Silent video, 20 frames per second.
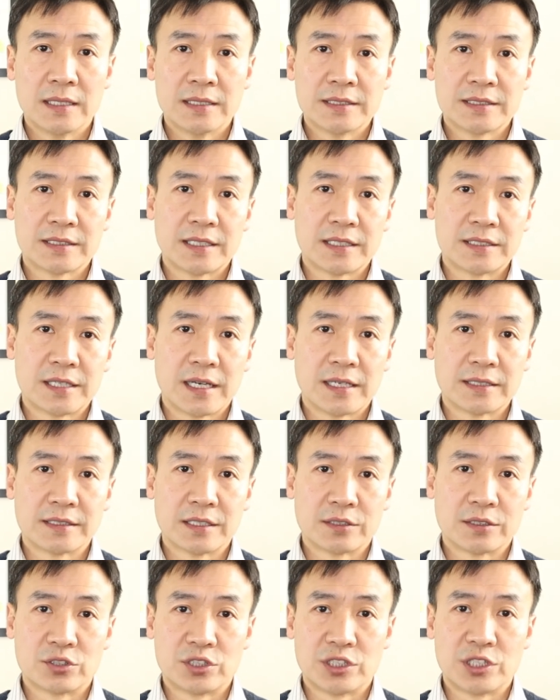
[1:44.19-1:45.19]
such as
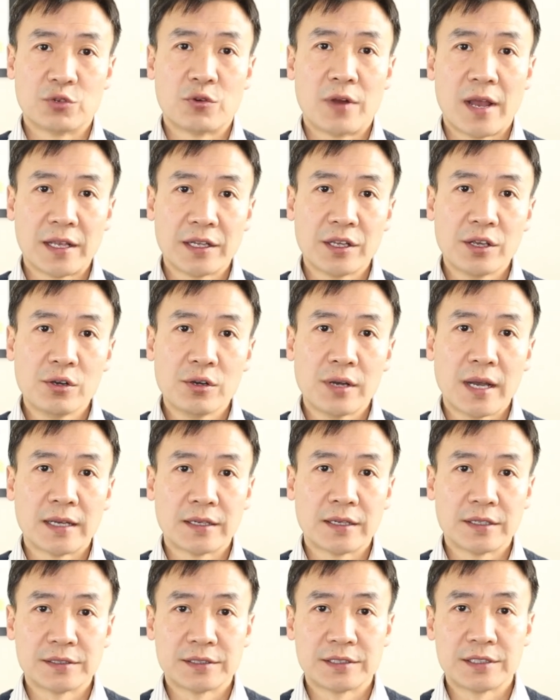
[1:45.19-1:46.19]
the geranium
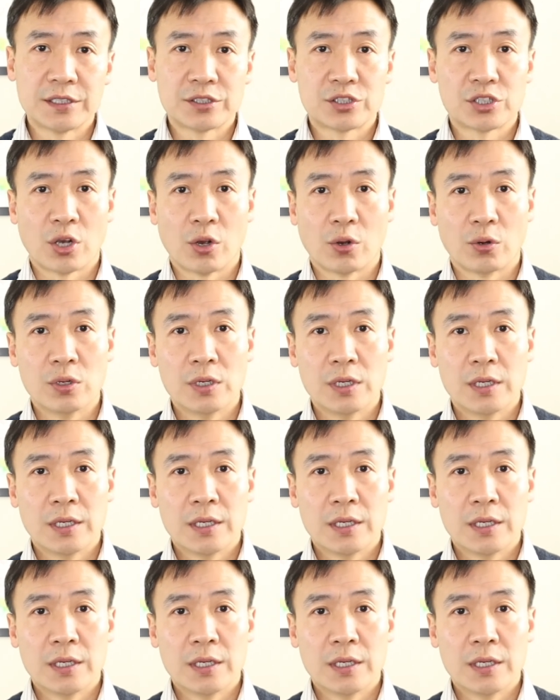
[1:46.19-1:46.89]
and the citral.